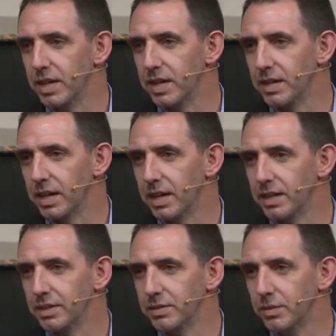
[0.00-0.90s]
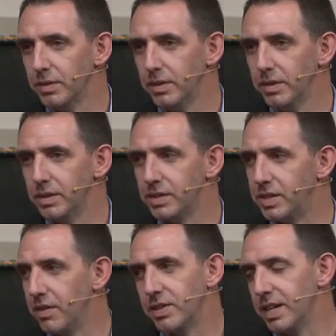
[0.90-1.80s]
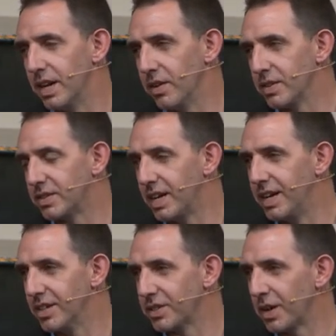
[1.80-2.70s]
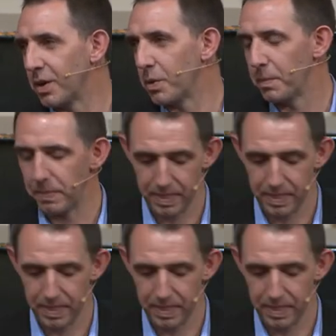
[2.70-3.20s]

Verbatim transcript: and uh, Stephen didn't know this 10 years ago.